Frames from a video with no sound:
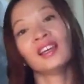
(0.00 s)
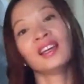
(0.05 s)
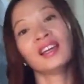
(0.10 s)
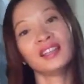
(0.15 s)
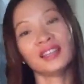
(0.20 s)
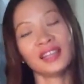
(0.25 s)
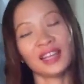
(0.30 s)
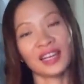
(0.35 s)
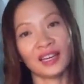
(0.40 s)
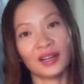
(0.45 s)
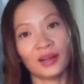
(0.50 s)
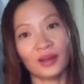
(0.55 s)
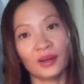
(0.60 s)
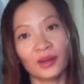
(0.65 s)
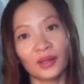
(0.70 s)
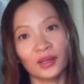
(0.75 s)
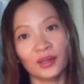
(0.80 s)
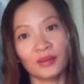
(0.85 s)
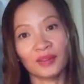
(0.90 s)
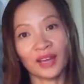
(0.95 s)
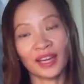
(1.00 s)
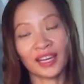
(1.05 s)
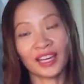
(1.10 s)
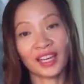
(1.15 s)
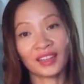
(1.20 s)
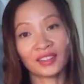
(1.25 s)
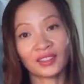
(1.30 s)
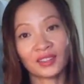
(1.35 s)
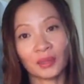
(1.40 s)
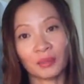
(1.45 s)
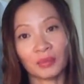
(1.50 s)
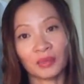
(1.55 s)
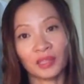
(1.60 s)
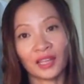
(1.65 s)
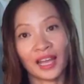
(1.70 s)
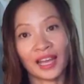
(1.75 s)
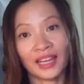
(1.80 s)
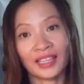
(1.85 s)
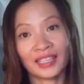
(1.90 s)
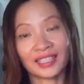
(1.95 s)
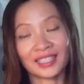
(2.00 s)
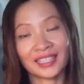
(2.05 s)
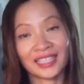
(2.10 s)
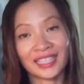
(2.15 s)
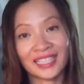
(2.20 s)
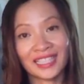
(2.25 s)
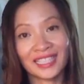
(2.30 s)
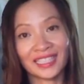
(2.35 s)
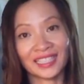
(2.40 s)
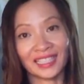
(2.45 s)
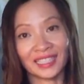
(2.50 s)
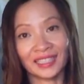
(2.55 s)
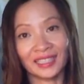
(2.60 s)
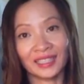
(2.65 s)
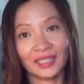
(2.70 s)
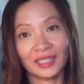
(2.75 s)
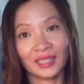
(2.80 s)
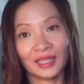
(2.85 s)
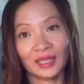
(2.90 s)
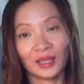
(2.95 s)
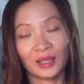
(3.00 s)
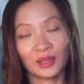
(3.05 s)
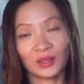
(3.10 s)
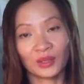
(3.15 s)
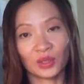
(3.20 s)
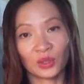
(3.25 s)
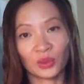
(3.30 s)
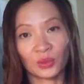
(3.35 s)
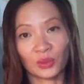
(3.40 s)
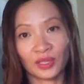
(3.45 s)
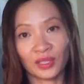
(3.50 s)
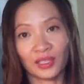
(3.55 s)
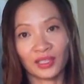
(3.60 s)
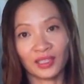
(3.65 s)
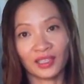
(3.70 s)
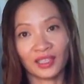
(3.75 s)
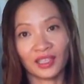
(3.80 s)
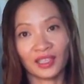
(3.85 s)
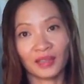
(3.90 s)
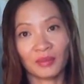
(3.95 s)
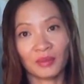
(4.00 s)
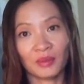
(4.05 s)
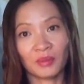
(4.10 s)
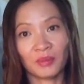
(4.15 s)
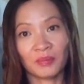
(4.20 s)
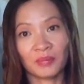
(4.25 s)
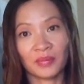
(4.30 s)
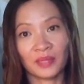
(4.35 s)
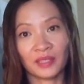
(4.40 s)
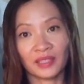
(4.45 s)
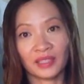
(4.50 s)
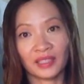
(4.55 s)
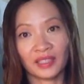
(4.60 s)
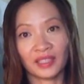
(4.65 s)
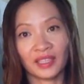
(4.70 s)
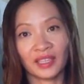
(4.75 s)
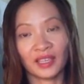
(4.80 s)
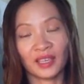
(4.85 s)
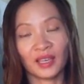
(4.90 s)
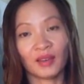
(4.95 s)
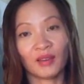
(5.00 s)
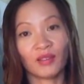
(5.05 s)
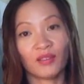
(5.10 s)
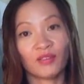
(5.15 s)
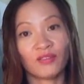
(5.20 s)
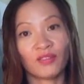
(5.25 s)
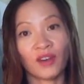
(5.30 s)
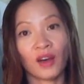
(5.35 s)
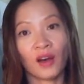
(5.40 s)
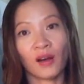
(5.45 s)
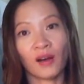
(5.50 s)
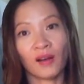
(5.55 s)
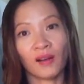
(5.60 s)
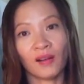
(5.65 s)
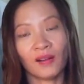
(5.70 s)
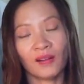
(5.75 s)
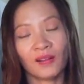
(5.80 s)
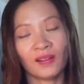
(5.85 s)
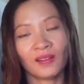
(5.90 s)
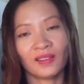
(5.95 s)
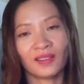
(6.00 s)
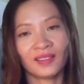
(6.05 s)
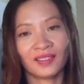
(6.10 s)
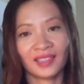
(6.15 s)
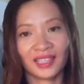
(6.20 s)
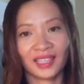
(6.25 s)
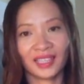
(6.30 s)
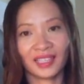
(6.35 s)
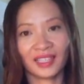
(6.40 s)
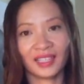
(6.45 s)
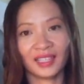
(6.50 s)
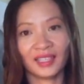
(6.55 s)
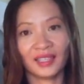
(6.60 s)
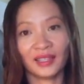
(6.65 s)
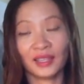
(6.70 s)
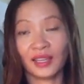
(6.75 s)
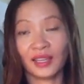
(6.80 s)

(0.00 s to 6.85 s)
Now, if I had to apply a season to it, it would be fall, and the